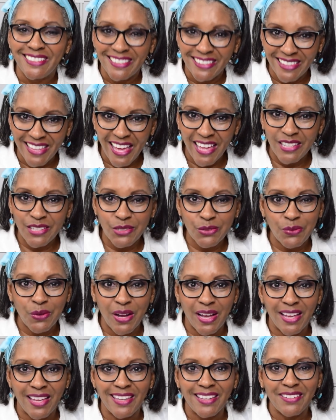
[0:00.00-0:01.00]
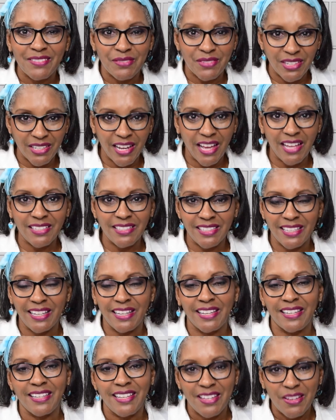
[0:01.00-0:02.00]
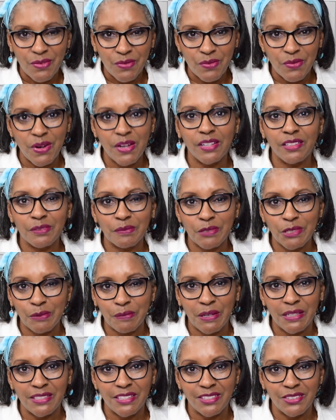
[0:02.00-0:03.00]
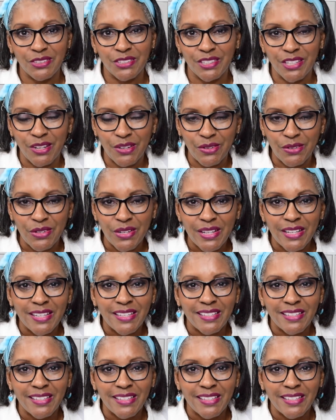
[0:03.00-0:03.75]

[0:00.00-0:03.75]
That is why when I say welcome to my studio